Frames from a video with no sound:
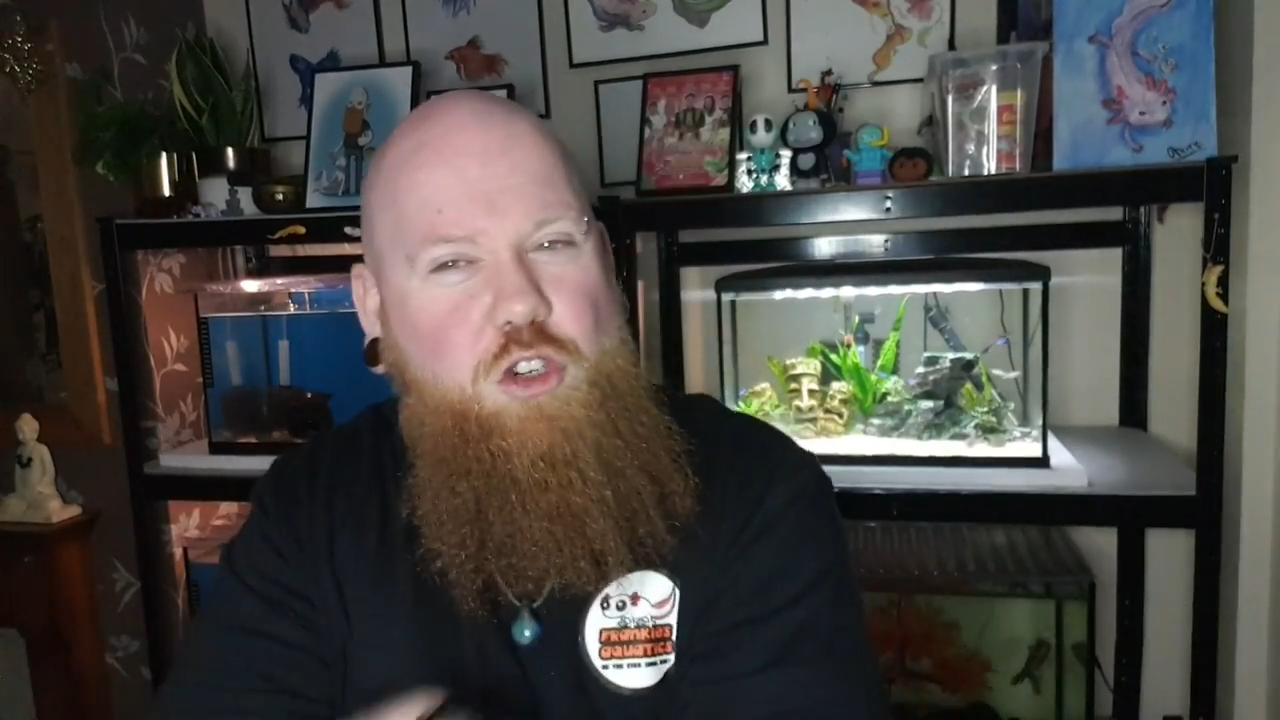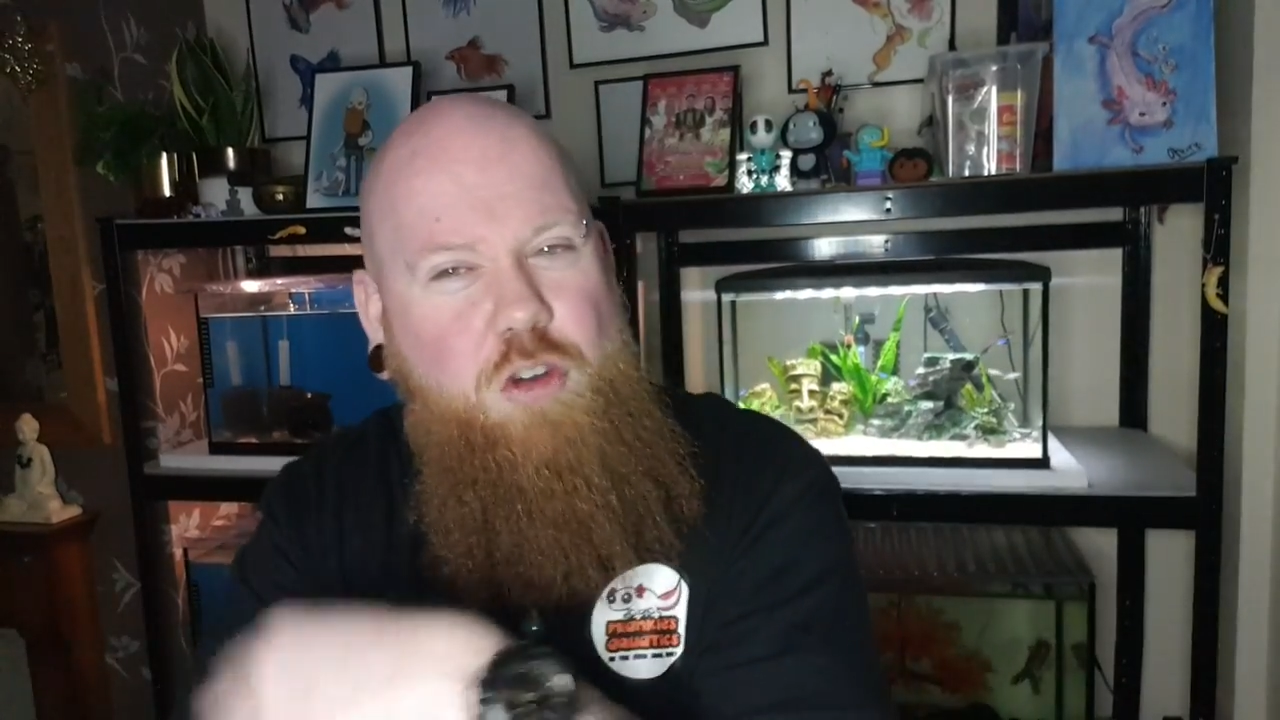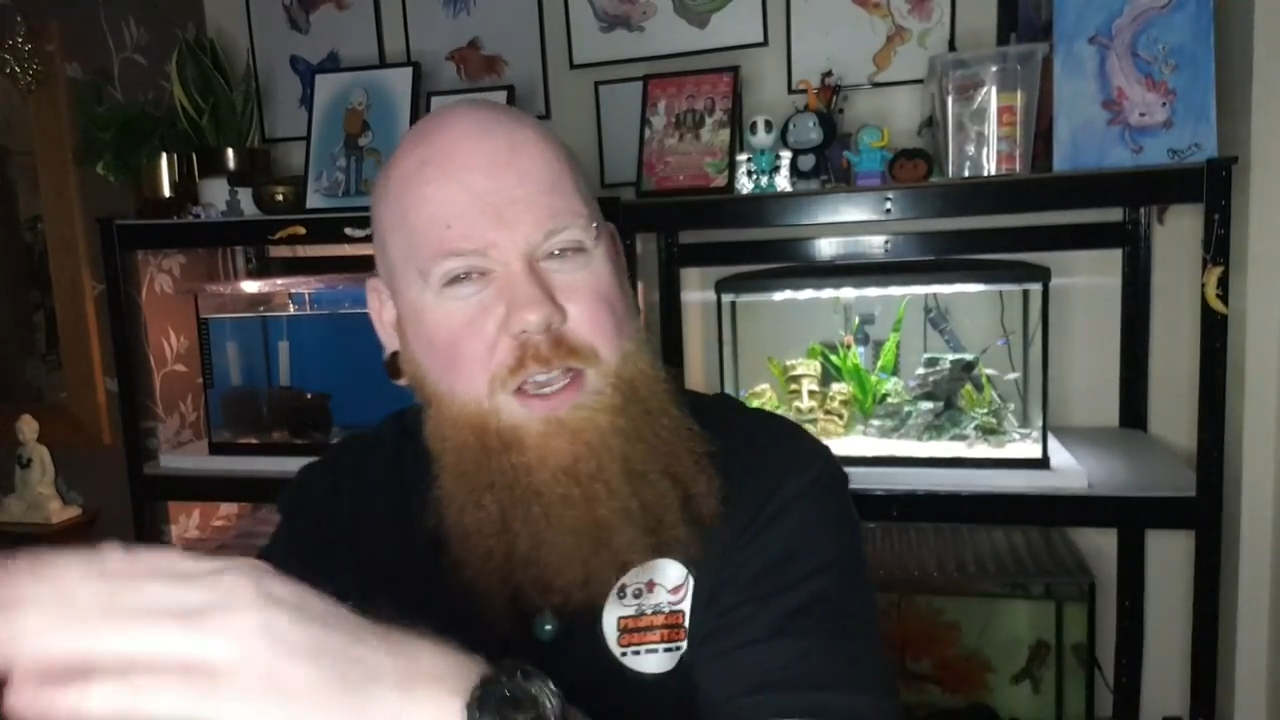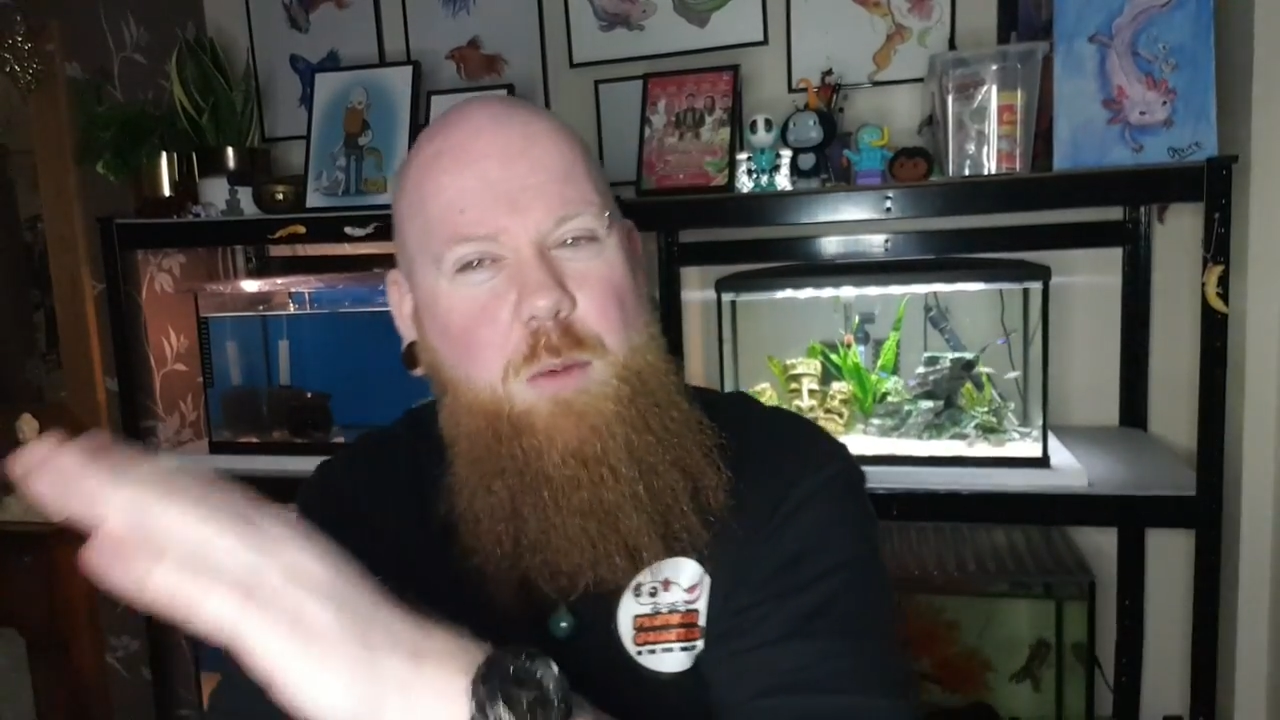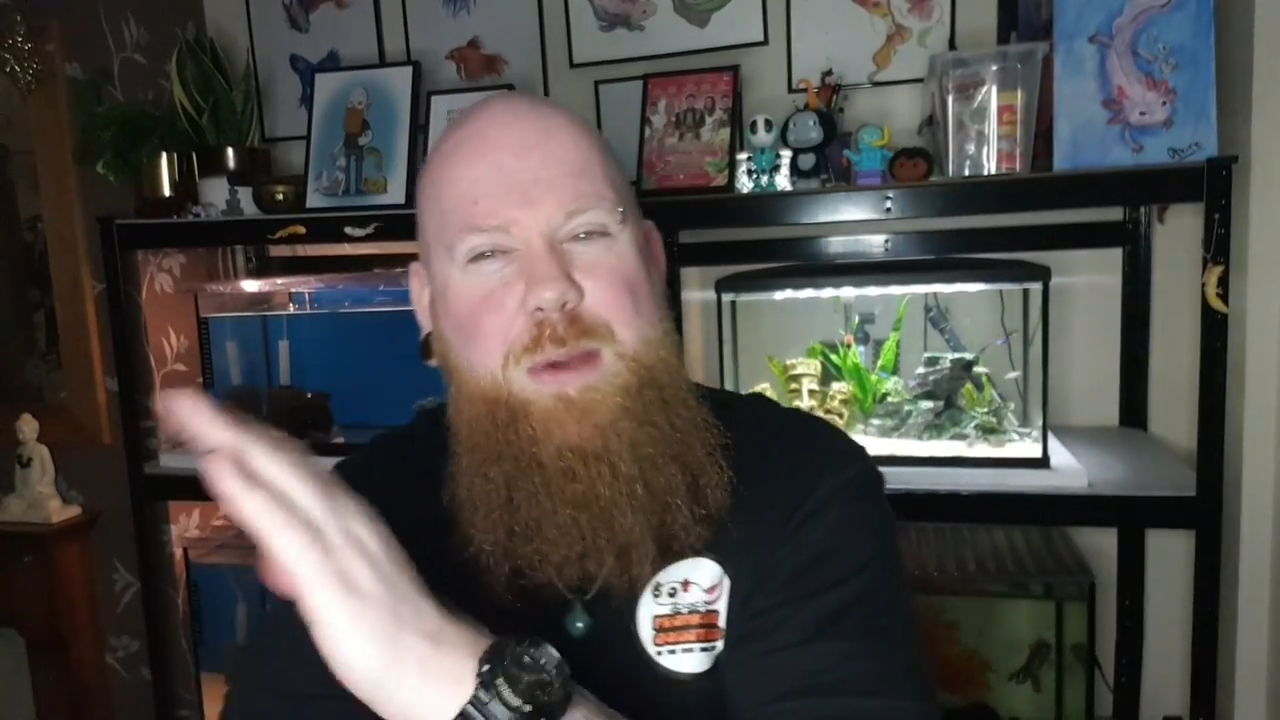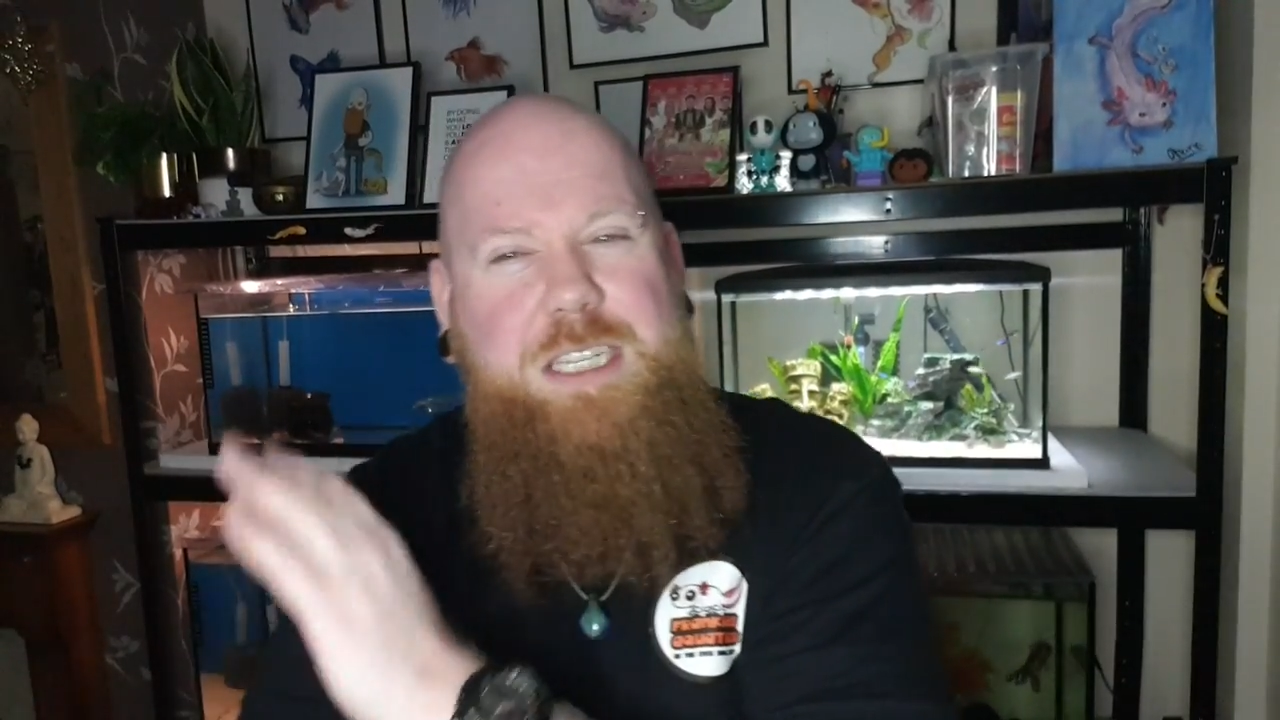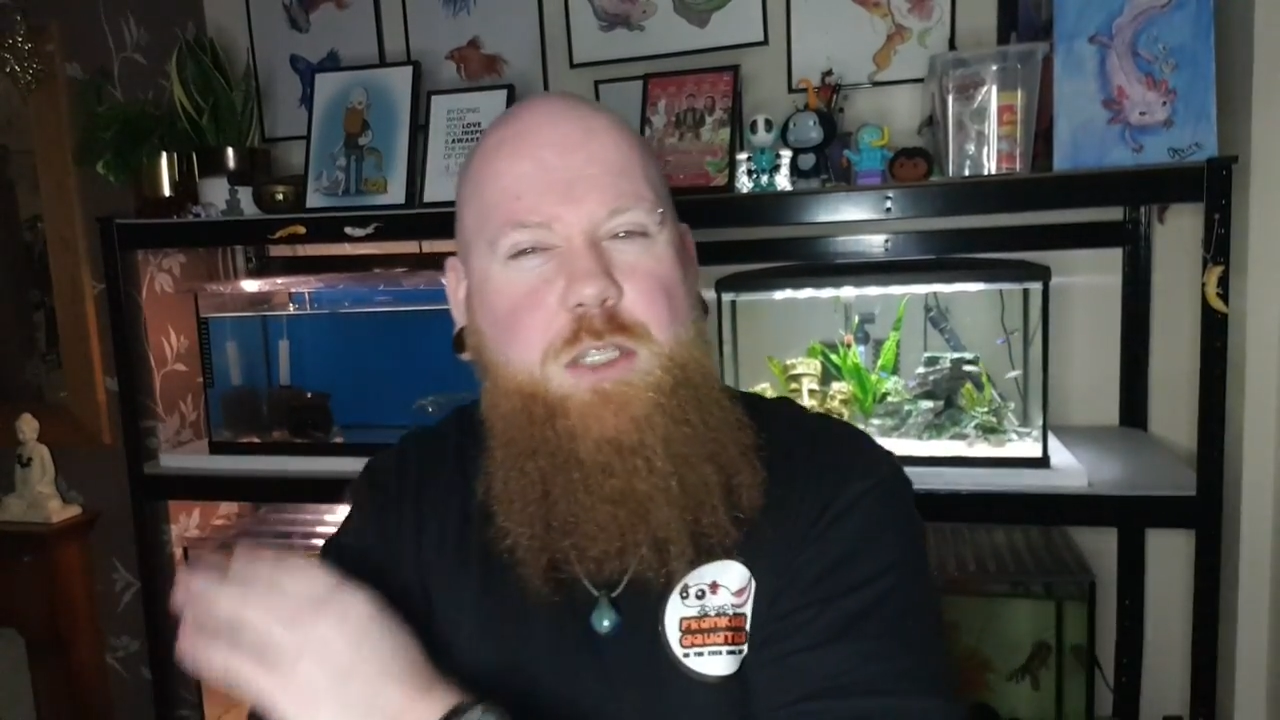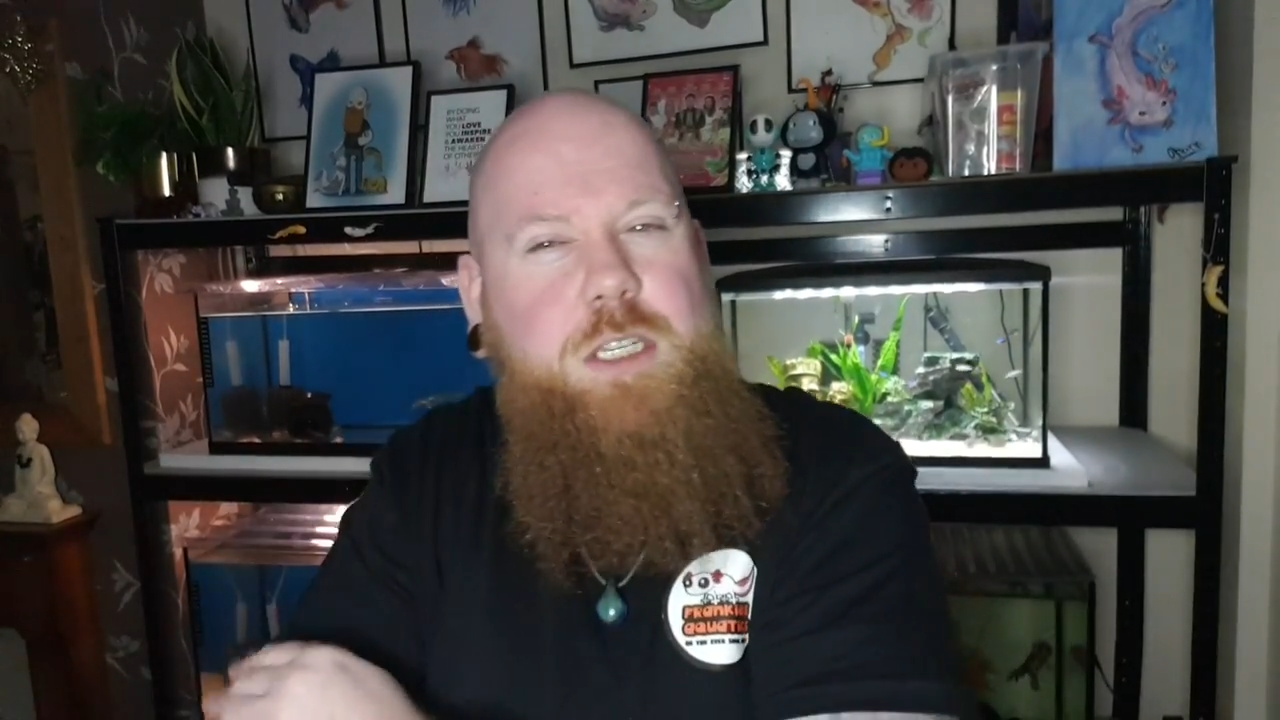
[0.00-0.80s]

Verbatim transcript: try your best to